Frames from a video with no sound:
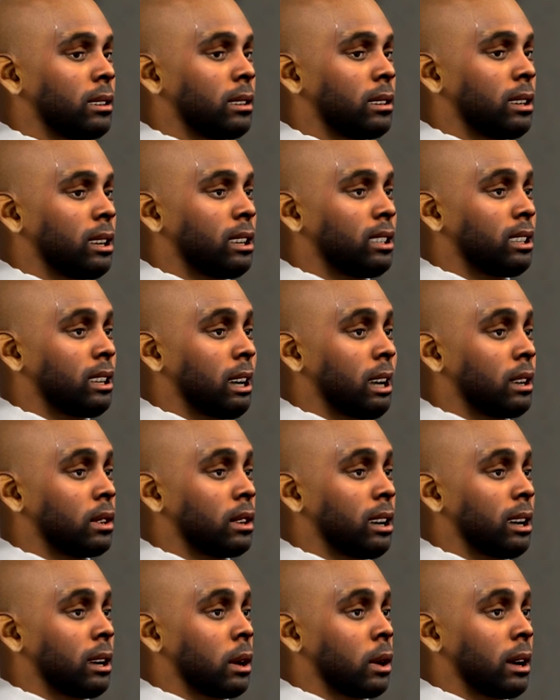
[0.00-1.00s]
There's
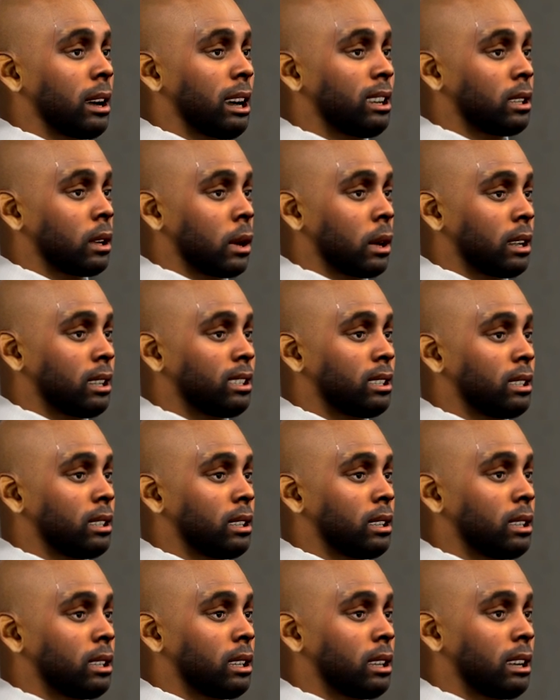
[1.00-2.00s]
actually no excuse.
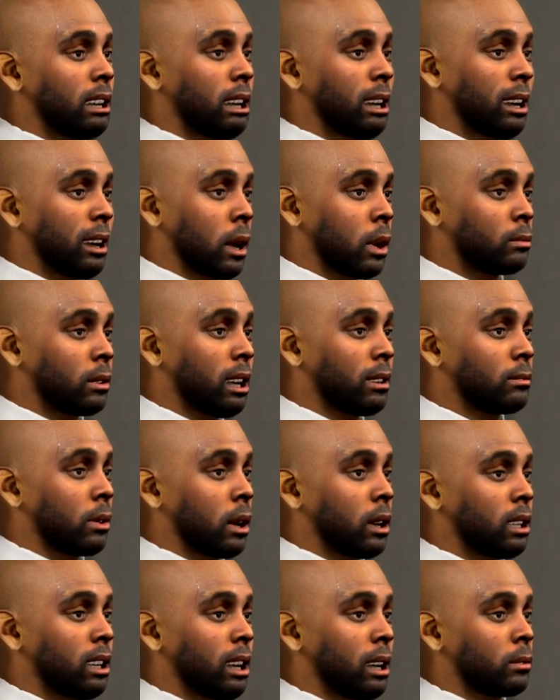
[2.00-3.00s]
I have to be more
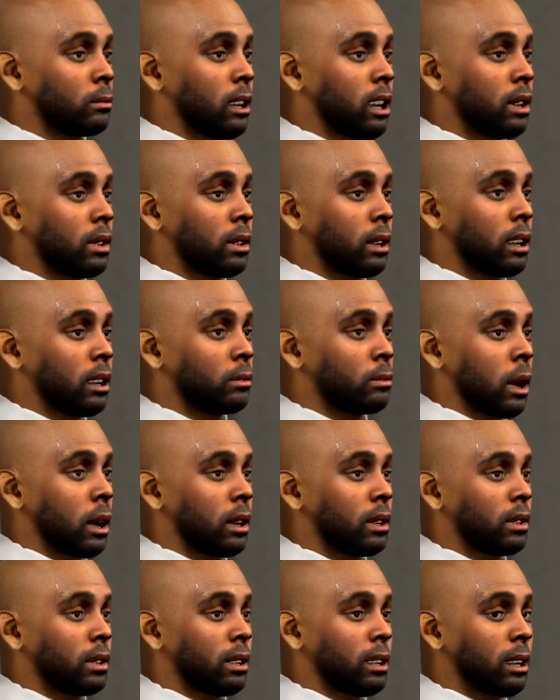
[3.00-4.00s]
deliberate with the
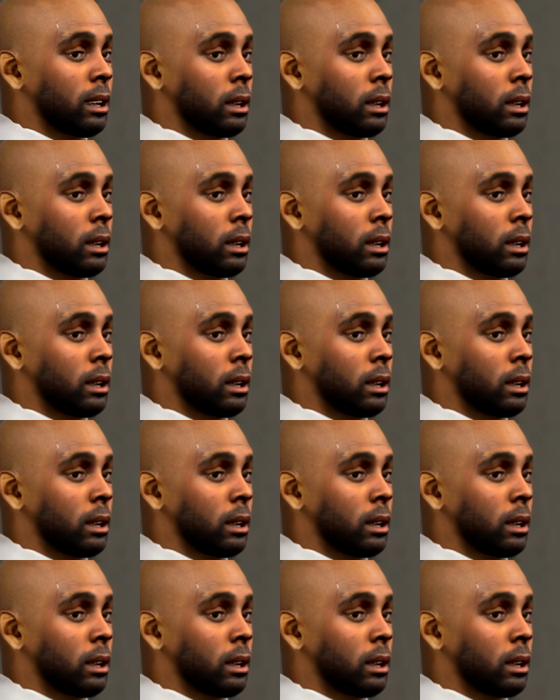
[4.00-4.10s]
ball.